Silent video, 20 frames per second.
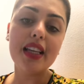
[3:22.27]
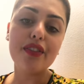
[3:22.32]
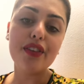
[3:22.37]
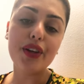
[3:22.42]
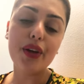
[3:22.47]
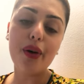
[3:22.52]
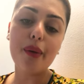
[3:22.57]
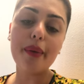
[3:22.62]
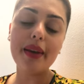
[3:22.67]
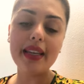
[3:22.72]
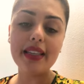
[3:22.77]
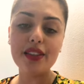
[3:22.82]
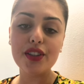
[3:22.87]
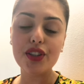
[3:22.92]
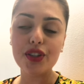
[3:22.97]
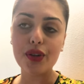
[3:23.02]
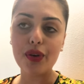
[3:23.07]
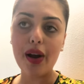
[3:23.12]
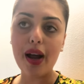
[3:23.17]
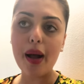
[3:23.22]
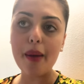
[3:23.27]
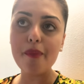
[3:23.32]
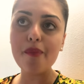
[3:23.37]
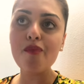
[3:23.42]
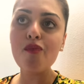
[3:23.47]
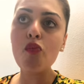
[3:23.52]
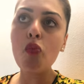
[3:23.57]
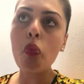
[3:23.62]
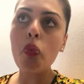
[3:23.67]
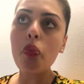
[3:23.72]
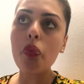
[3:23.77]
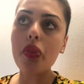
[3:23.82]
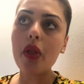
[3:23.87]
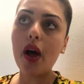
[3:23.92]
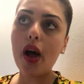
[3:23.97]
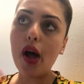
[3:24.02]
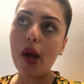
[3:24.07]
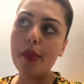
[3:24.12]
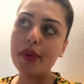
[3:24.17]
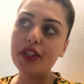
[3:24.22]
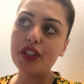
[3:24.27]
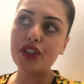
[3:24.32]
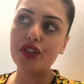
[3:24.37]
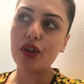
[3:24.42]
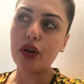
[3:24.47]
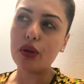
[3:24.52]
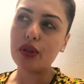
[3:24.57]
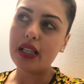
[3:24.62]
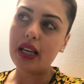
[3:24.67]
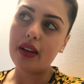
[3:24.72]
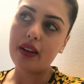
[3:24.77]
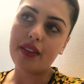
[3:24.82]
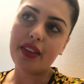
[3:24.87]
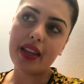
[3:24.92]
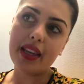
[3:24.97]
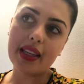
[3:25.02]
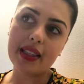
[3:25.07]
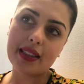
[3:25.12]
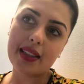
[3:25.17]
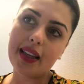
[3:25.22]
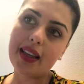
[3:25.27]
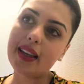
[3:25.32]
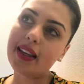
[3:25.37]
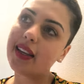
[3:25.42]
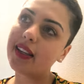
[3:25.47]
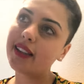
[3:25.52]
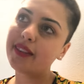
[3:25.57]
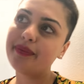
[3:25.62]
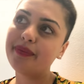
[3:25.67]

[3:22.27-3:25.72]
if you go on my Instagram and you scroll down, I think it's like